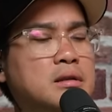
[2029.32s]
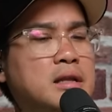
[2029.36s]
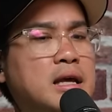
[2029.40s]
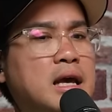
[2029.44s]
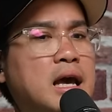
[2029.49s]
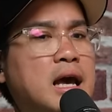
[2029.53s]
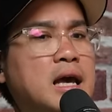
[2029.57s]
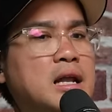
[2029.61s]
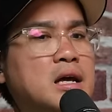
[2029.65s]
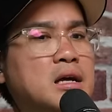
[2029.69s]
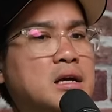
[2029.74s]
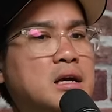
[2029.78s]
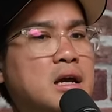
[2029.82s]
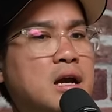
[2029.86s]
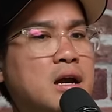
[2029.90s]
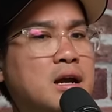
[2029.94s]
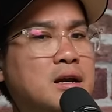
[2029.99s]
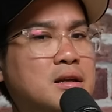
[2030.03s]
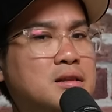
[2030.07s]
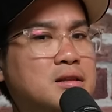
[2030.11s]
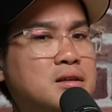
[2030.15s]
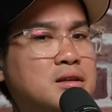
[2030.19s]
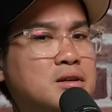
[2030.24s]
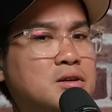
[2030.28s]
they had a
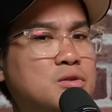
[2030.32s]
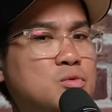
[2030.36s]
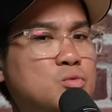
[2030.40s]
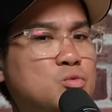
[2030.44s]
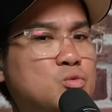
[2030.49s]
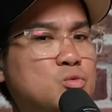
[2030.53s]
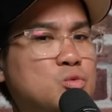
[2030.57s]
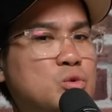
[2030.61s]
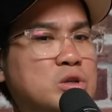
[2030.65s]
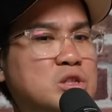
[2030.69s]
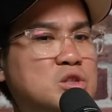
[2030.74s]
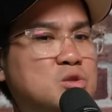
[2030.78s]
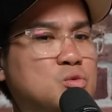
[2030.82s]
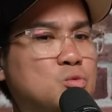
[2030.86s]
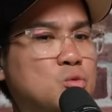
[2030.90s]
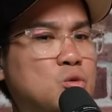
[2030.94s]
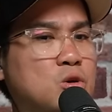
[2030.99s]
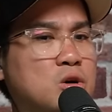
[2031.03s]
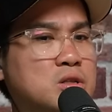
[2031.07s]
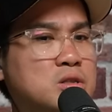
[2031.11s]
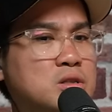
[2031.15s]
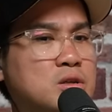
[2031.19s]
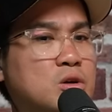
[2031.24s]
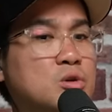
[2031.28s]
character which
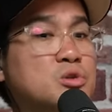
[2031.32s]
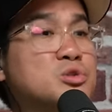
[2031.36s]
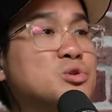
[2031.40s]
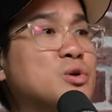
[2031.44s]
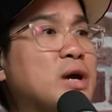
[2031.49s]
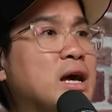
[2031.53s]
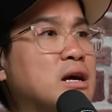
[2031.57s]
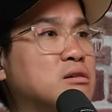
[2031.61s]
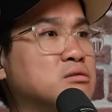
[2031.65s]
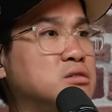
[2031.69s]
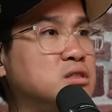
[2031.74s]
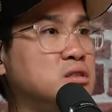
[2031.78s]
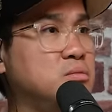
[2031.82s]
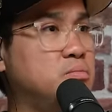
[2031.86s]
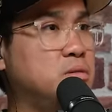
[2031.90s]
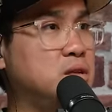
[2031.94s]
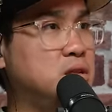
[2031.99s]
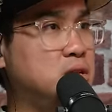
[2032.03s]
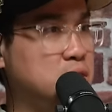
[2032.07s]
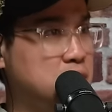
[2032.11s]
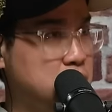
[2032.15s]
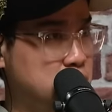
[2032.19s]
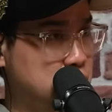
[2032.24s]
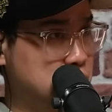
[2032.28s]
was also L G
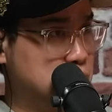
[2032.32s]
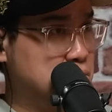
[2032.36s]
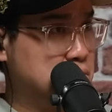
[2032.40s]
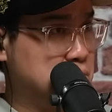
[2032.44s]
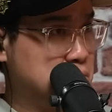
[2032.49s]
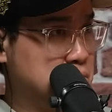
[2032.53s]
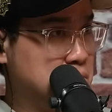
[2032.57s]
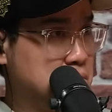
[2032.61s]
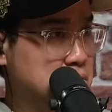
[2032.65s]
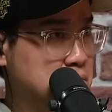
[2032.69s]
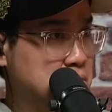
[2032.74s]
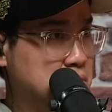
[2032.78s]
B T Q.